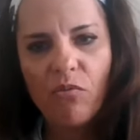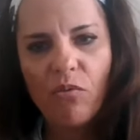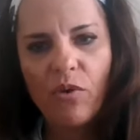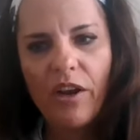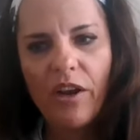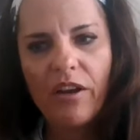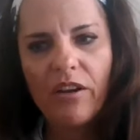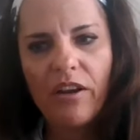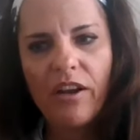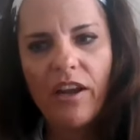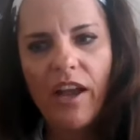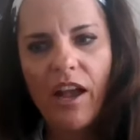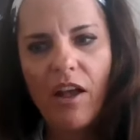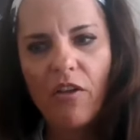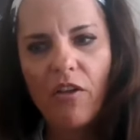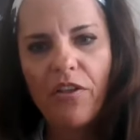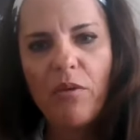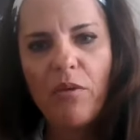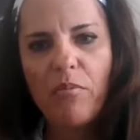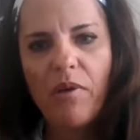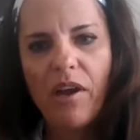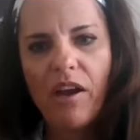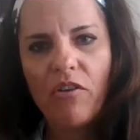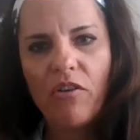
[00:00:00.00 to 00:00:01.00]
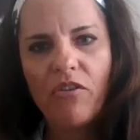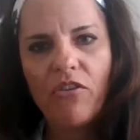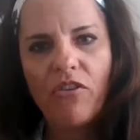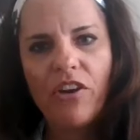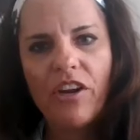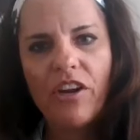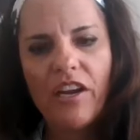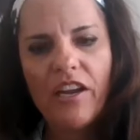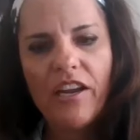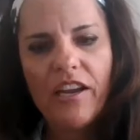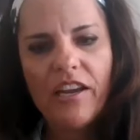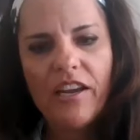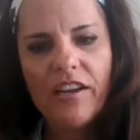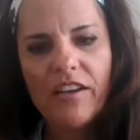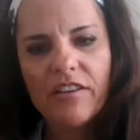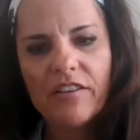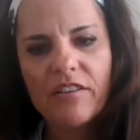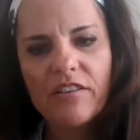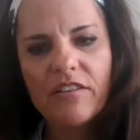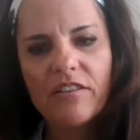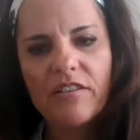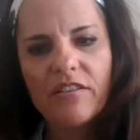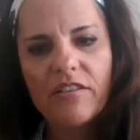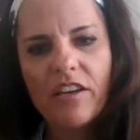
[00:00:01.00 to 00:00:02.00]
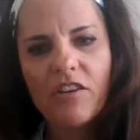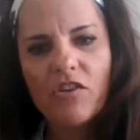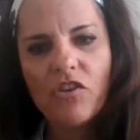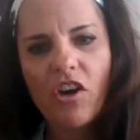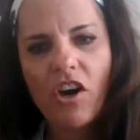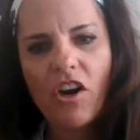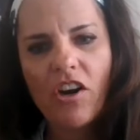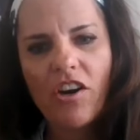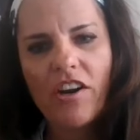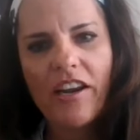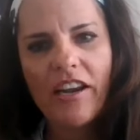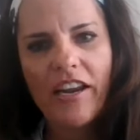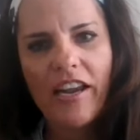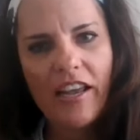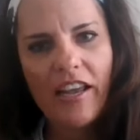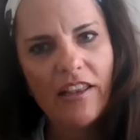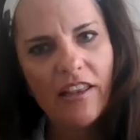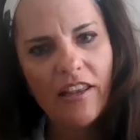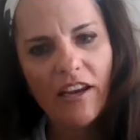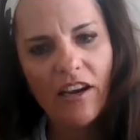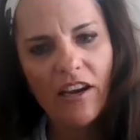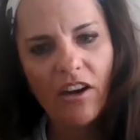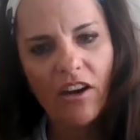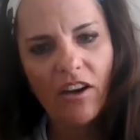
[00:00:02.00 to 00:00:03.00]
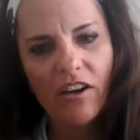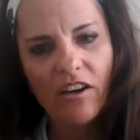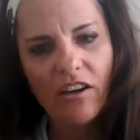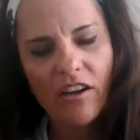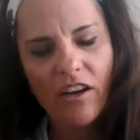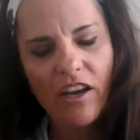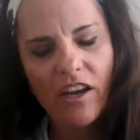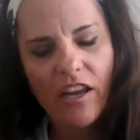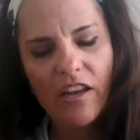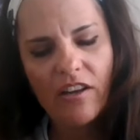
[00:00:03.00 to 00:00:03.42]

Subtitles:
what a healthy boundary is, it's hard to get there.